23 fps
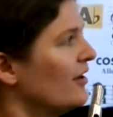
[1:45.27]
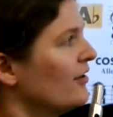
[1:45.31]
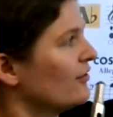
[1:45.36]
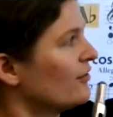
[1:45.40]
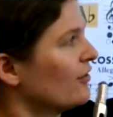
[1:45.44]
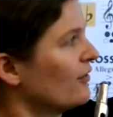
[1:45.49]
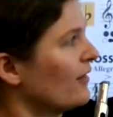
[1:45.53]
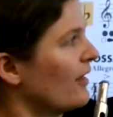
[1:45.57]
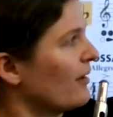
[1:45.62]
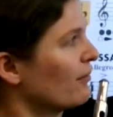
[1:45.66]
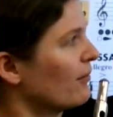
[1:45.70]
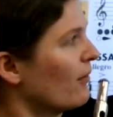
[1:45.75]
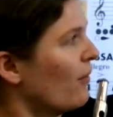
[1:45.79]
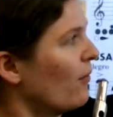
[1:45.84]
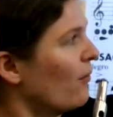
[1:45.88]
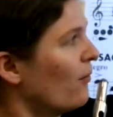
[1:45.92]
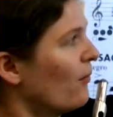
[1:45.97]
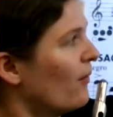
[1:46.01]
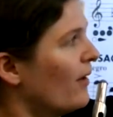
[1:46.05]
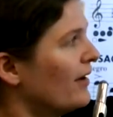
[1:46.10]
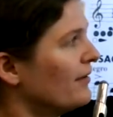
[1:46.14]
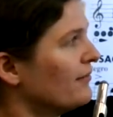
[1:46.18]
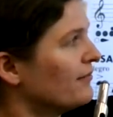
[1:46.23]
So they
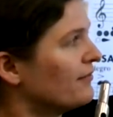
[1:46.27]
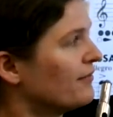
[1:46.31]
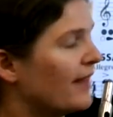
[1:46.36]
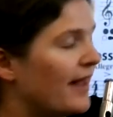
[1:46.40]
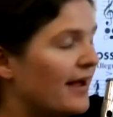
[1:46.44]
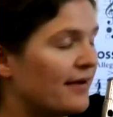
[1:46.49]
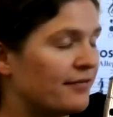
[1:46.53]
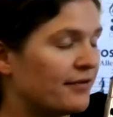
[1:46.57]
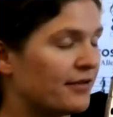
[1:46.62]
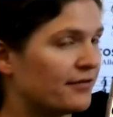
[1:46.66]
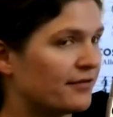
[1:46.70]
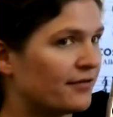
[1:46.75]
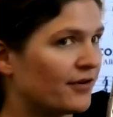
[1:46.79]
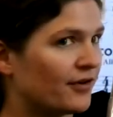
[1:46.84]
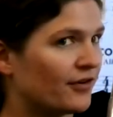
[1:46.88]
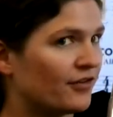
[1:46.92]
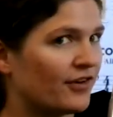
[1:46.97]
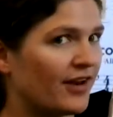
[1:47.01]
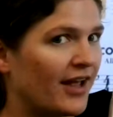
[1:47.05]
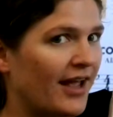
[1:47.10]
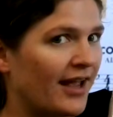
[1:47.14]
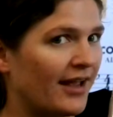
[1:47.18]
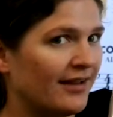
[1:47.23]
wrote one flat for the
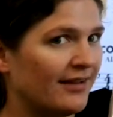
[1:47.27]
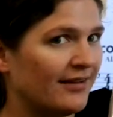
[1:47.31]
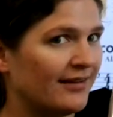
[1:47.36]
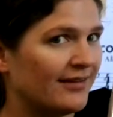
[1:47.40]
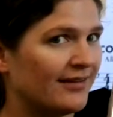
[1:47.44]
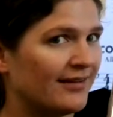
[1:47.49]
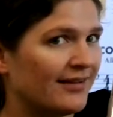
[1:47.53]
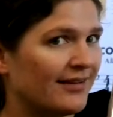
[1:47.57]
first A,